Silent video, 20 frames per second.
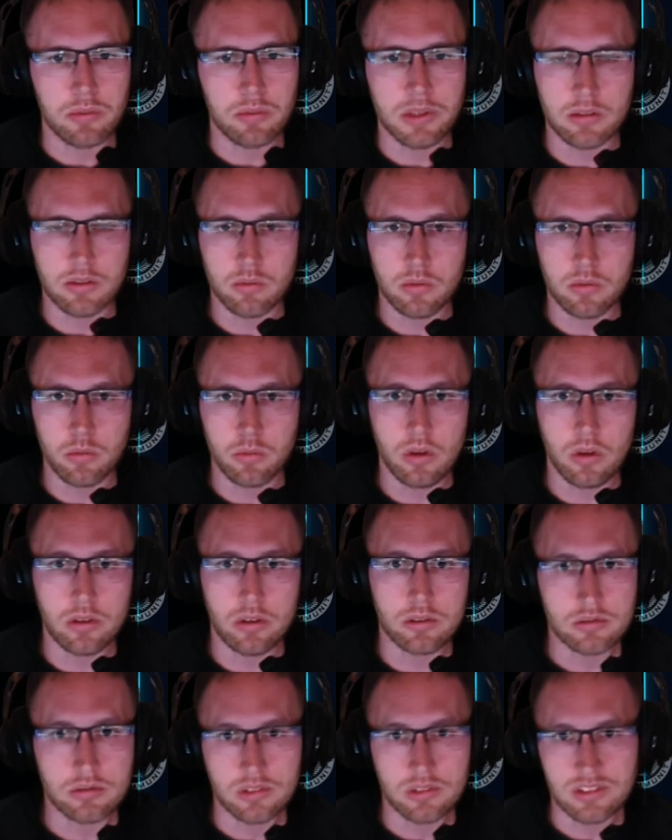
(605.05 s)
begins with
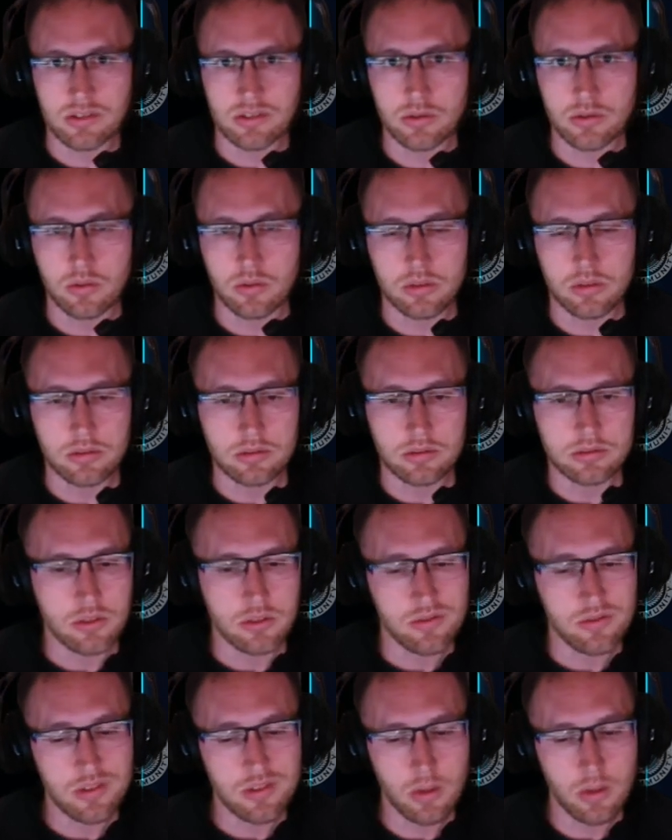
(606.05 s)
1 and so on.
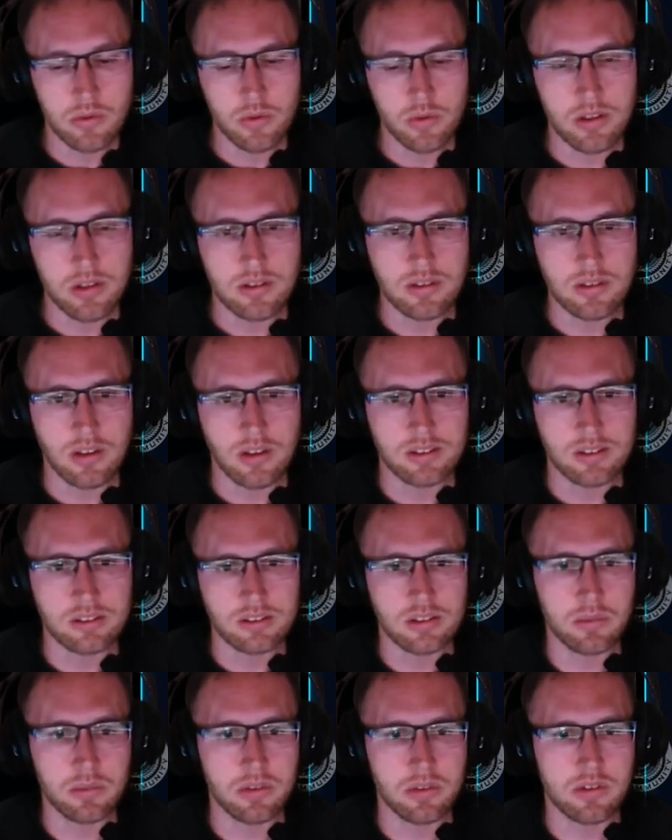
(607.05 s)
It sounds quite
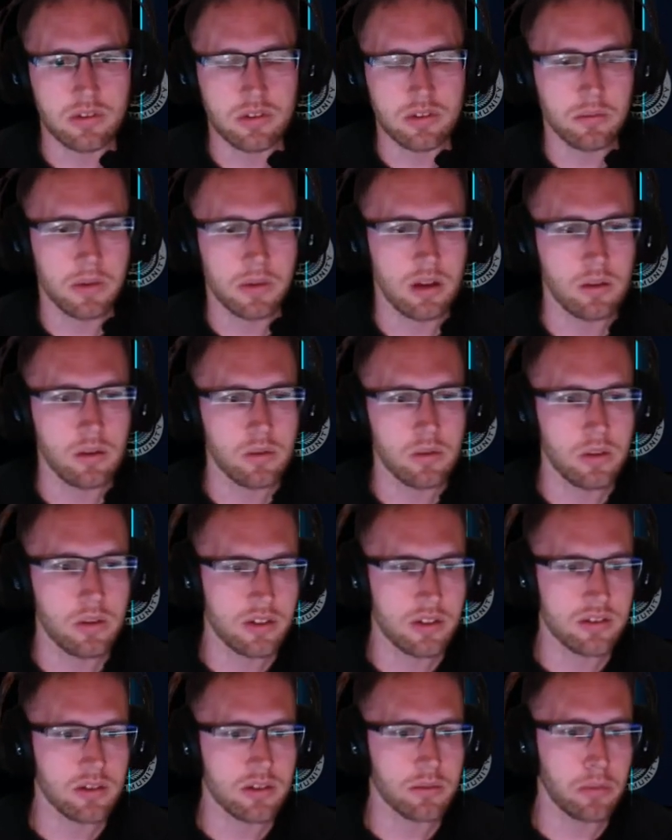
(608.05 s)
standard, but somehow
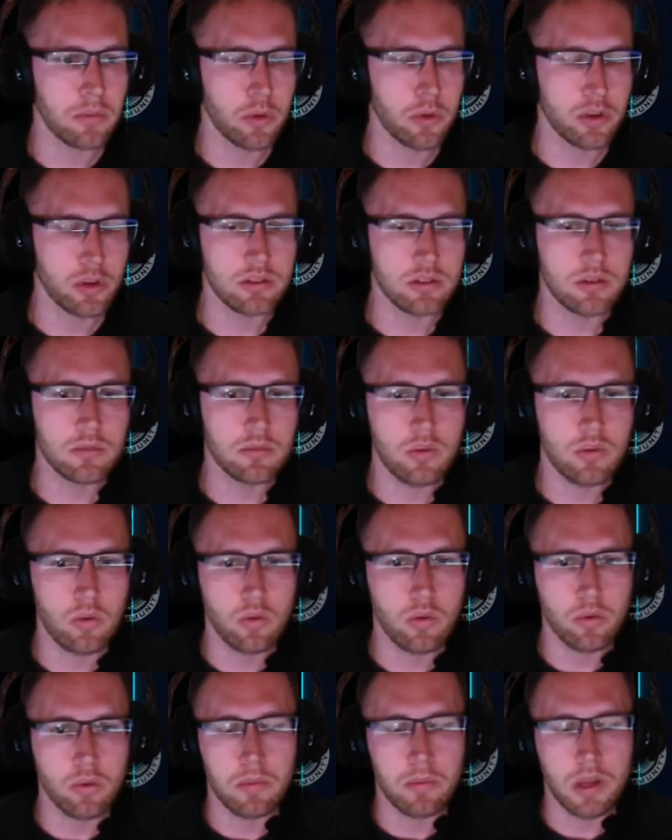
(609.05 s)
at some point
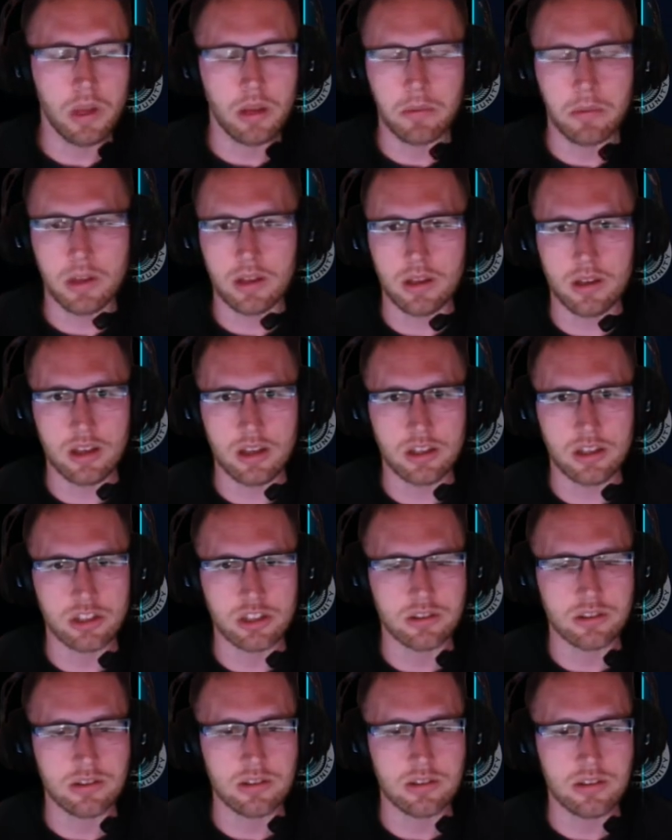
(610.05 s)
on many, many
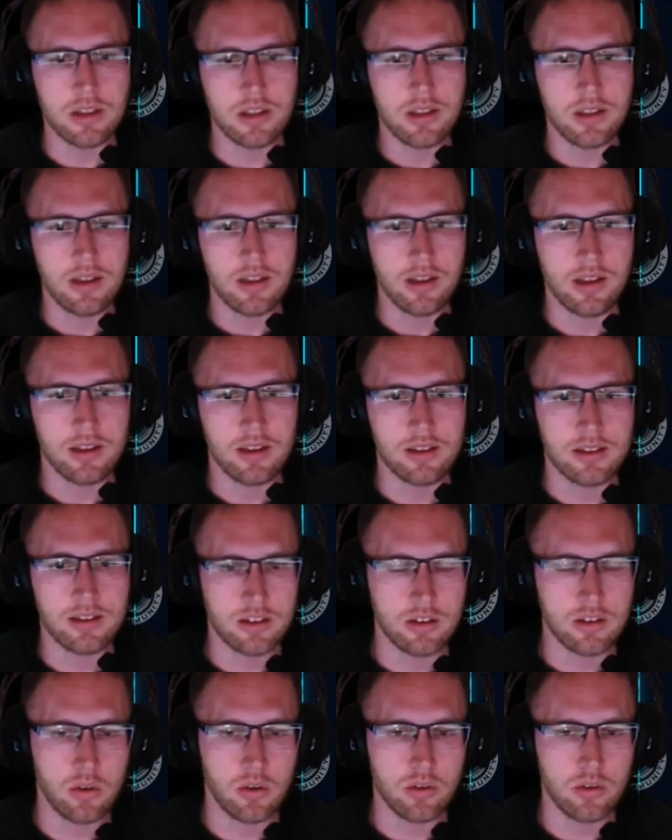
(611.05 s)
occasions,
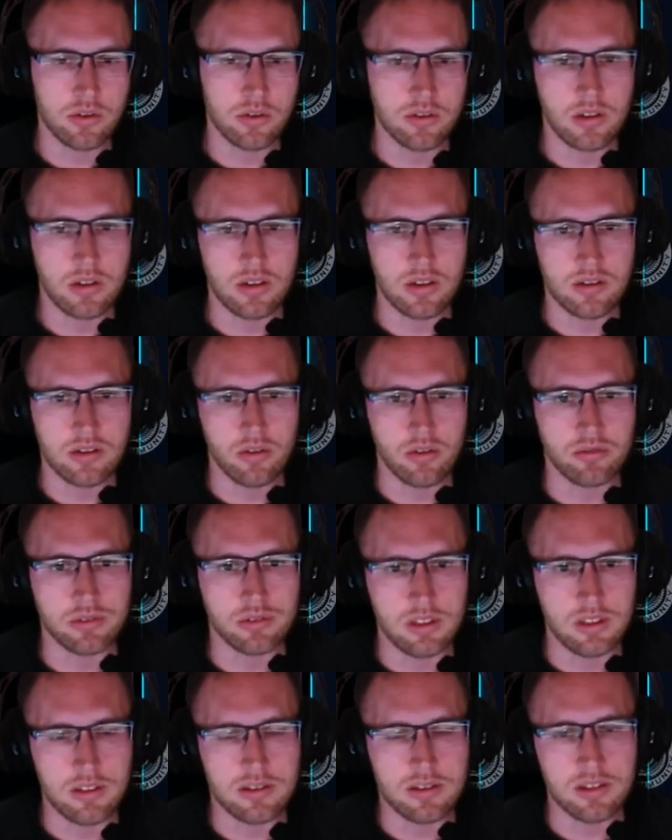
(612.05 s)
it caused a sort of
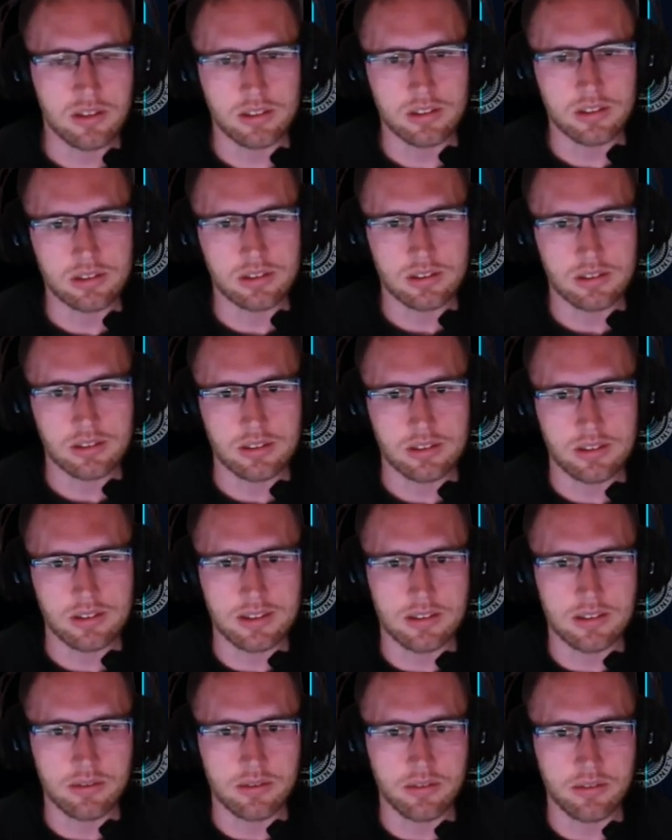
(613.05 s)
desync
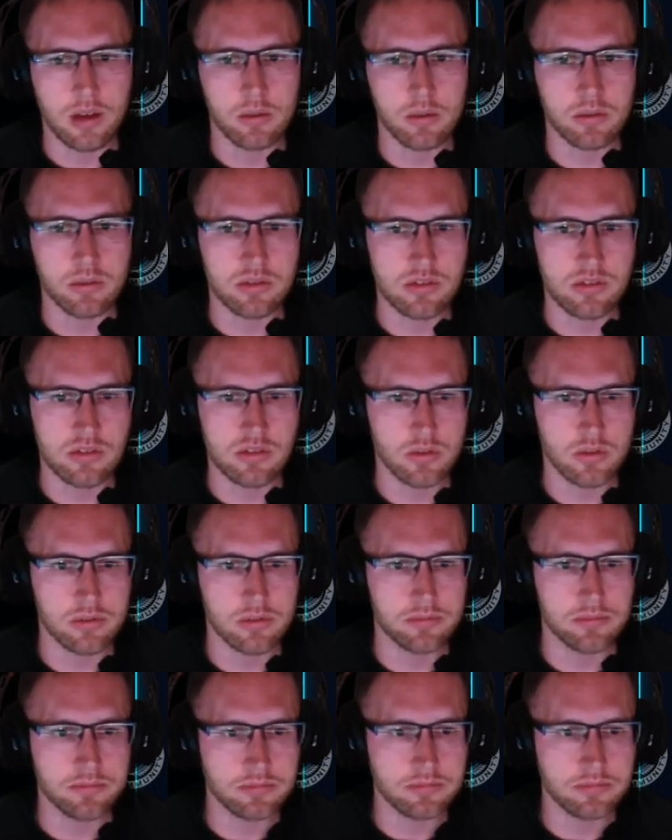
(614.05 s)
in the values and so on.